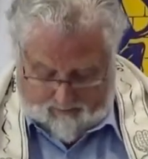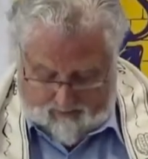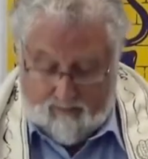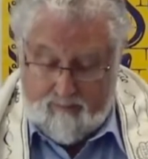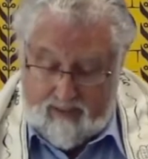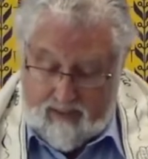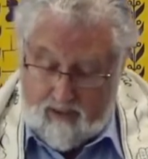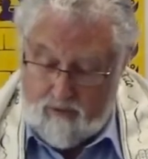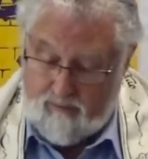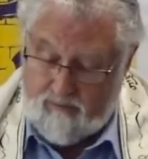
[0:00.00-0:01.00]
Now, many
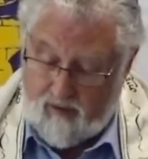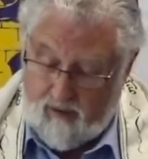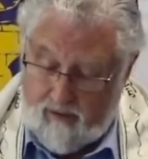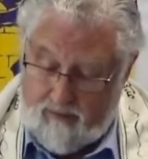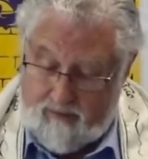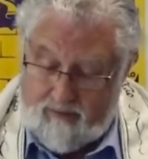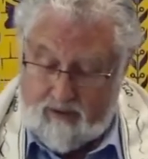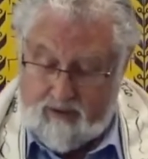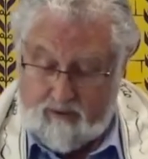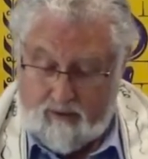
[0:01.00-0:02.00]
who followed
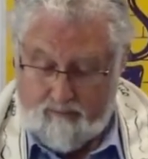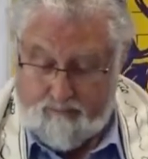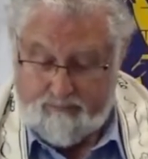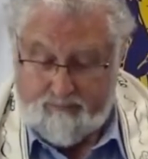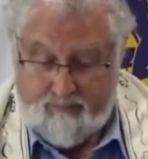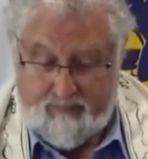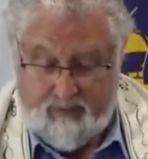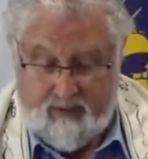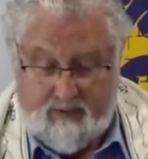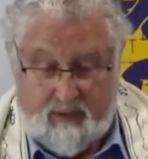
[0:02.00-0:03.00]
Yeshua
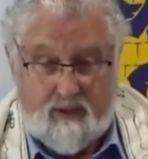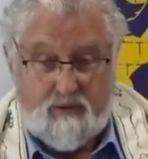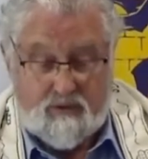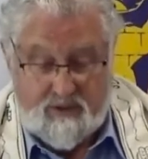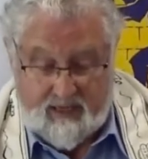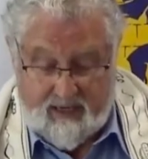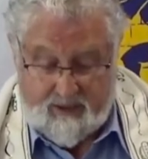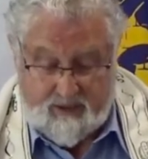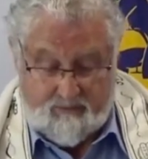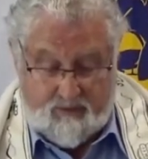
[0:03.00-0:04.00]
in the initial
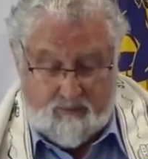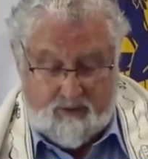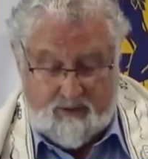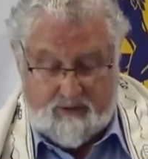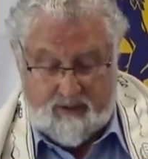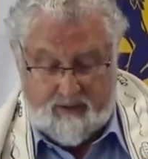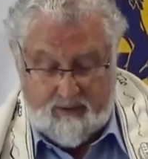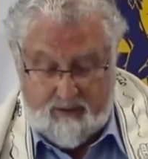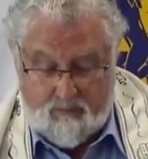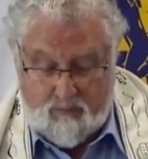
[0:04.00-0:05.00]
stages of his ministry
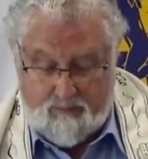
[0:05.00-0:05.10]
were